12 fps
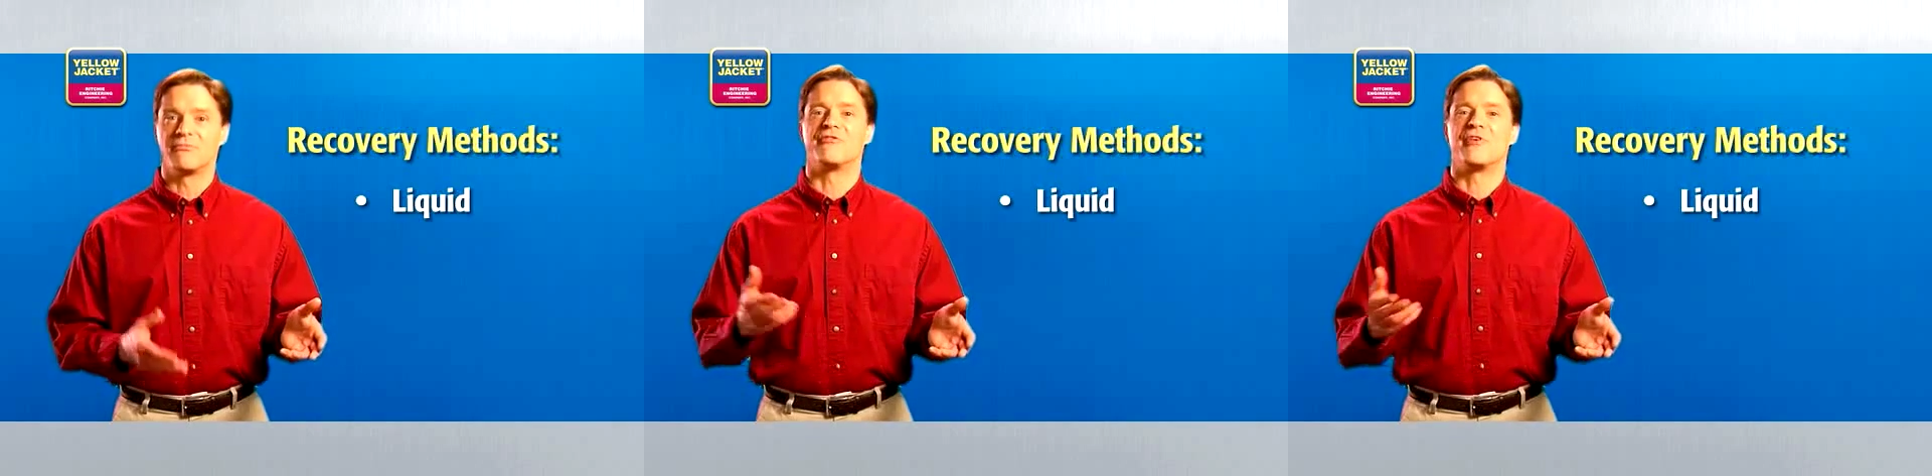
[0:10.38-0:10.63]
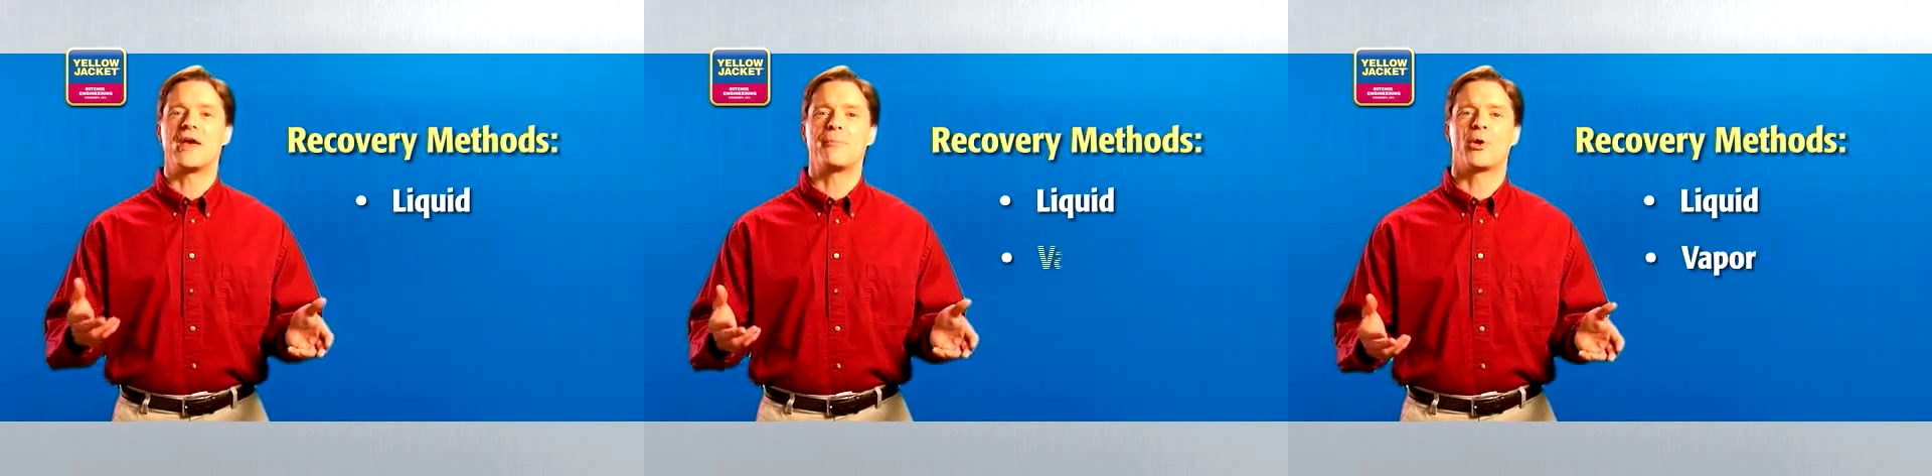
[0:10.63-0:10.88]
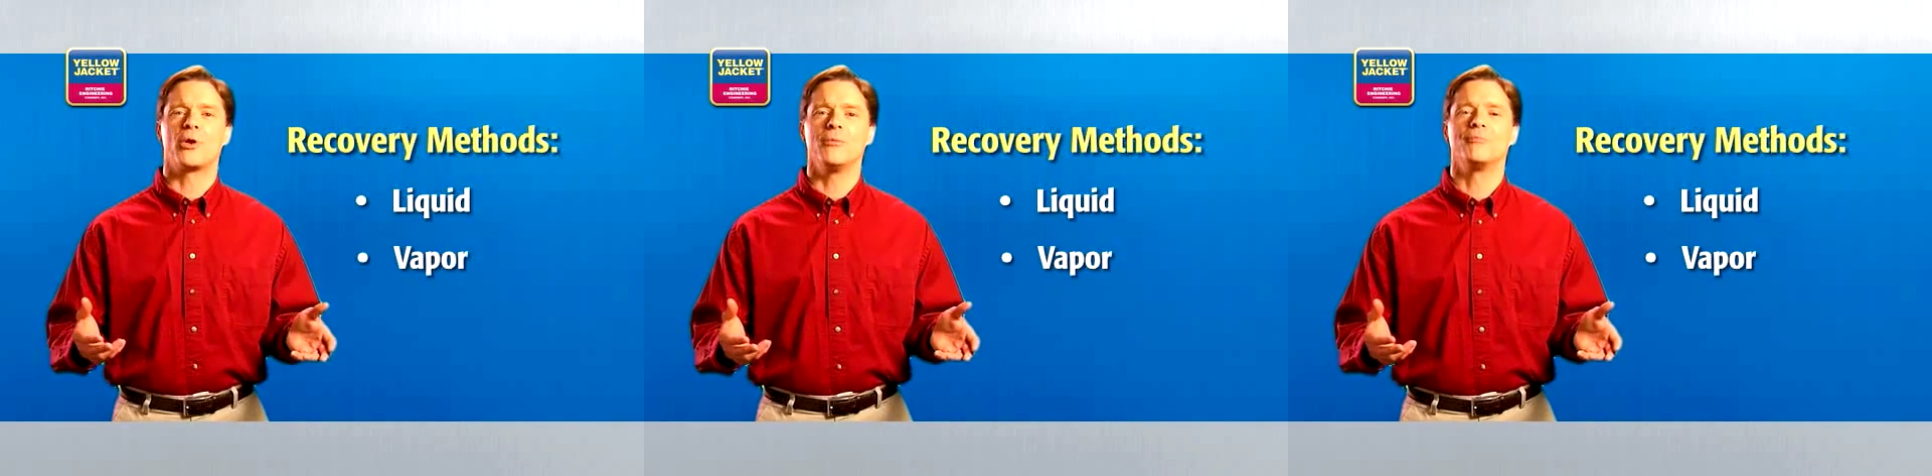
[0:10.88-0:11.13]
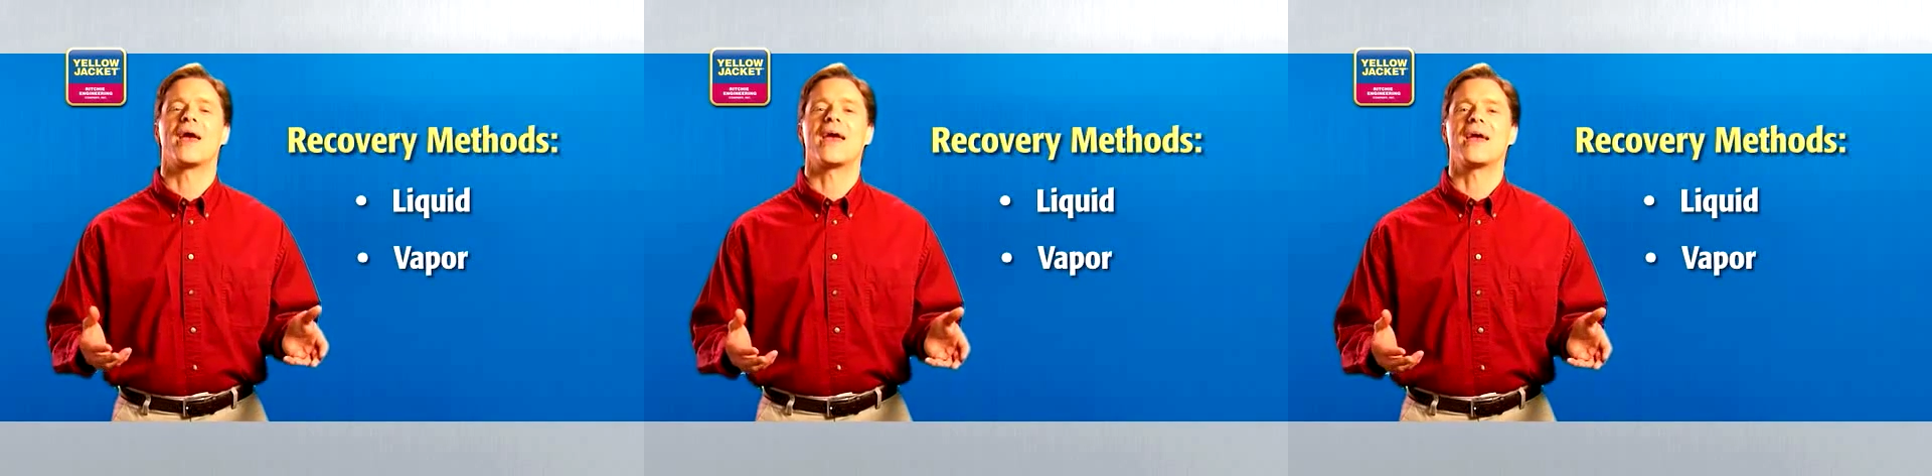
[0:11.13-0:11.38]
vapor,
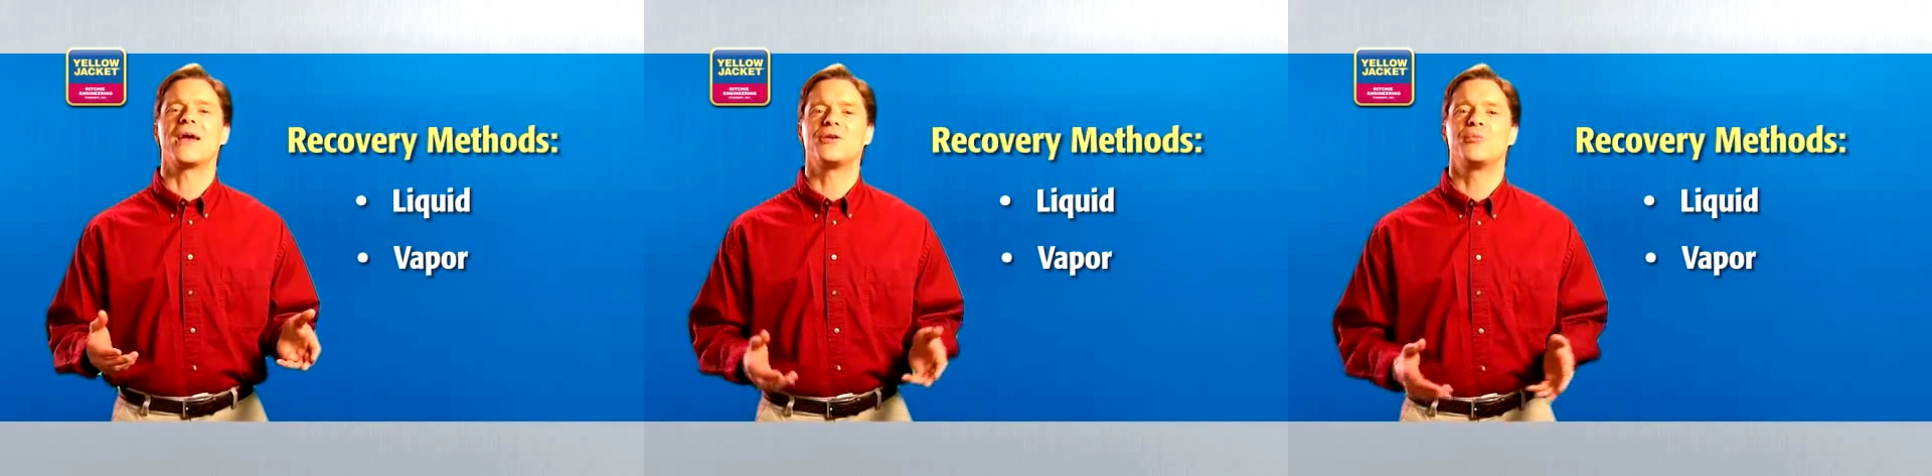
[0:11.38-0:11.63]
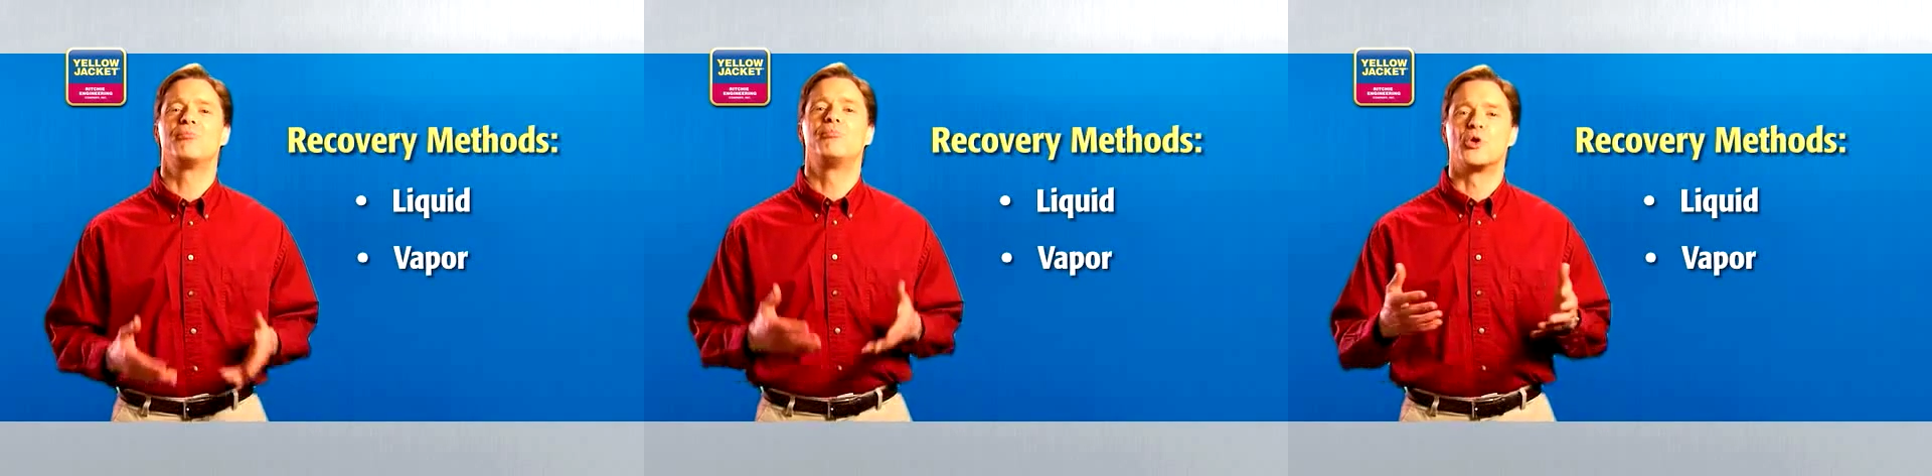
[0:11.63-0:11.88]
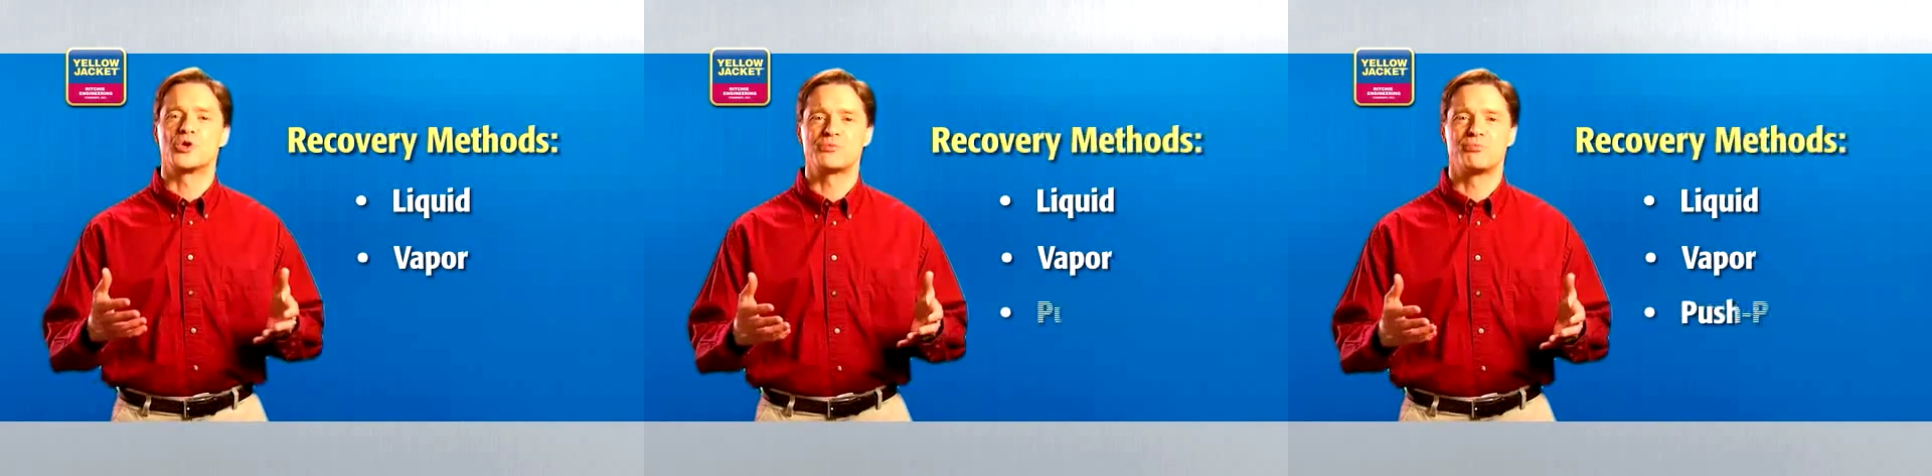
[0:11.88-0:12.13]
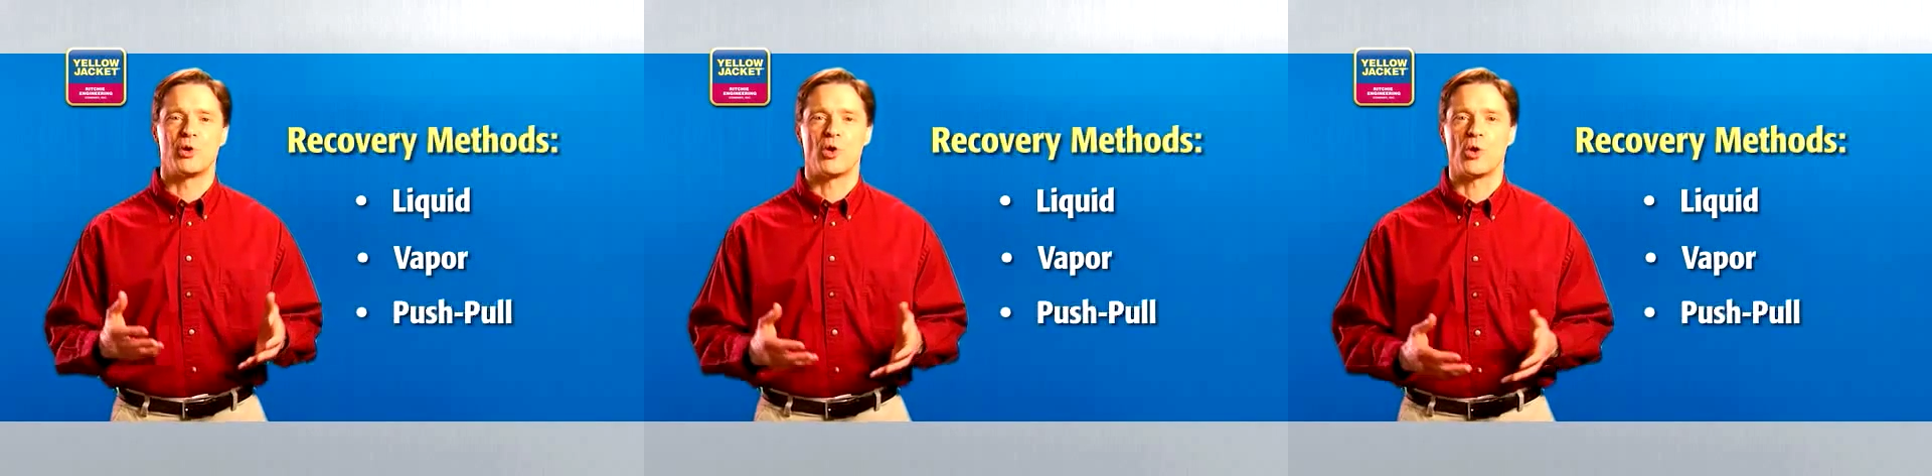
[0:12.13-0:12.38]
and
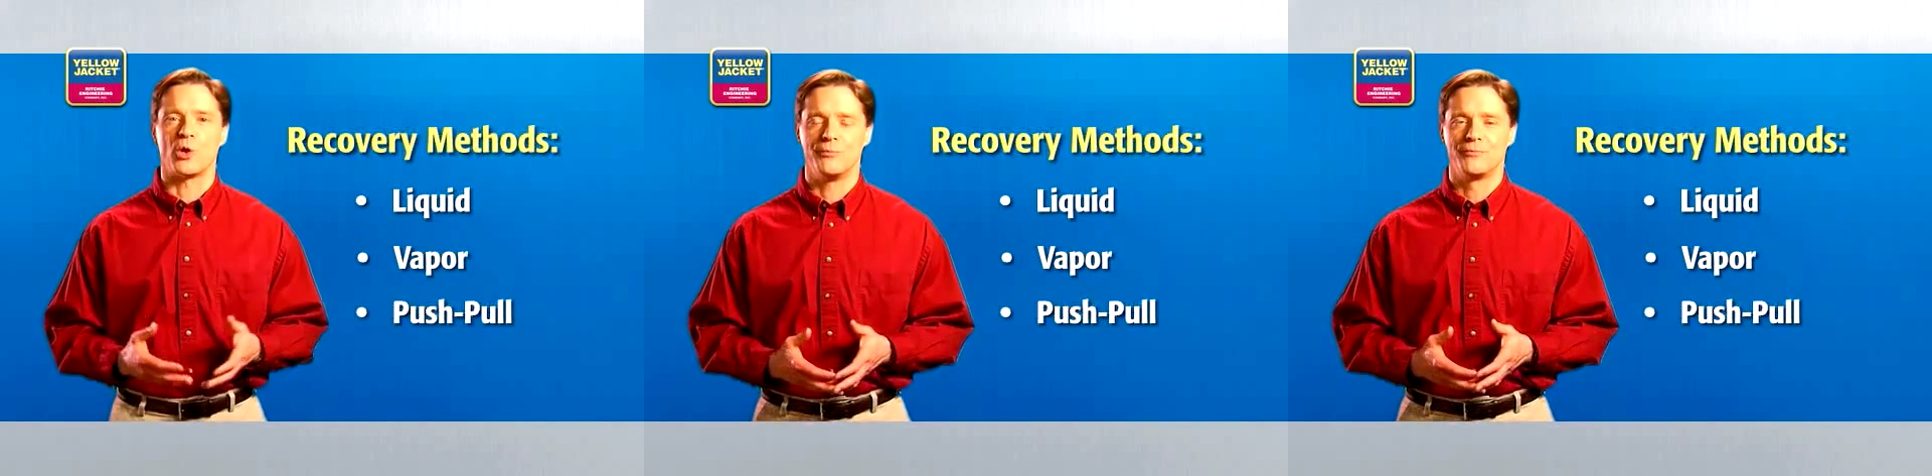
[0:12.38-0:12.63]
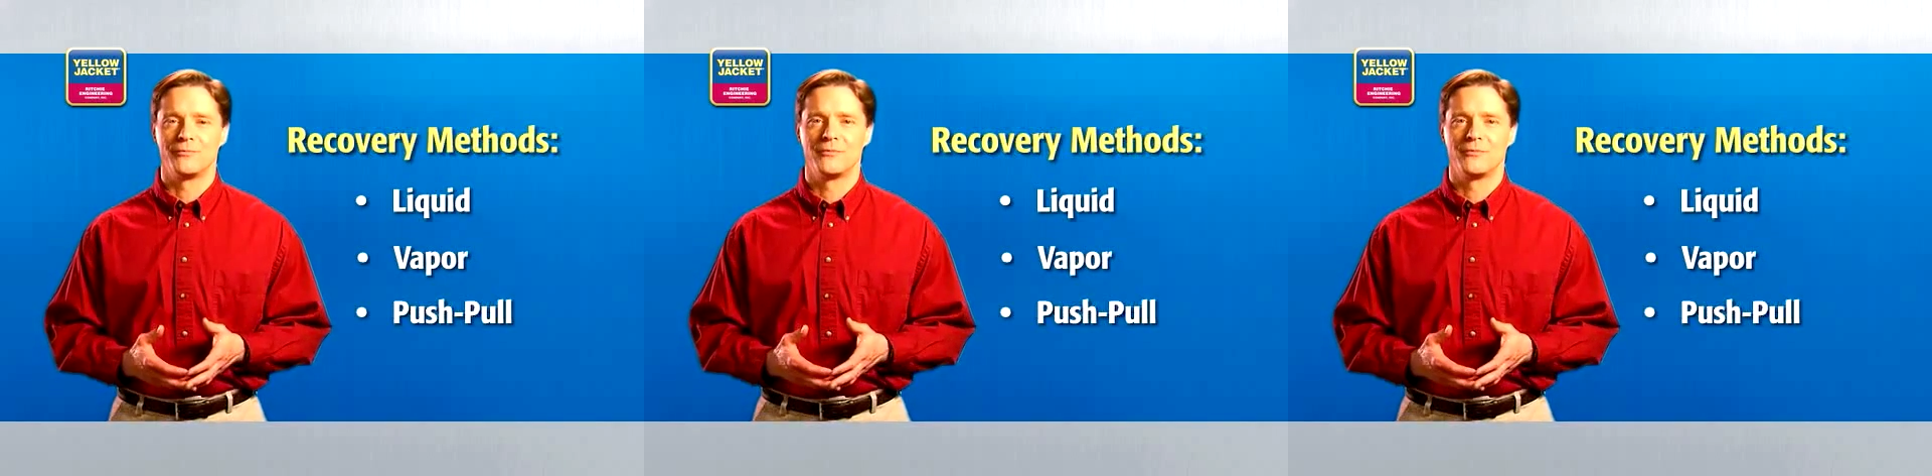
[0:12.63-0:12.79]
push-pull.